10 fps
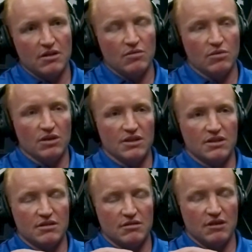
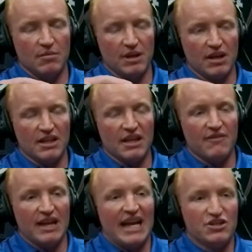Was because
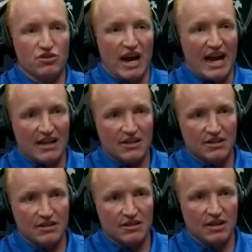if it had
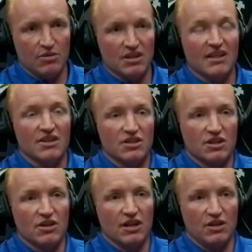tracks, it was
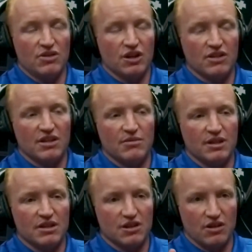considered in New Jersey, it was
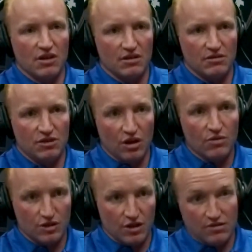considered a
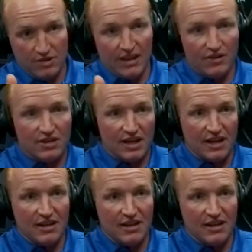dozer, like you said.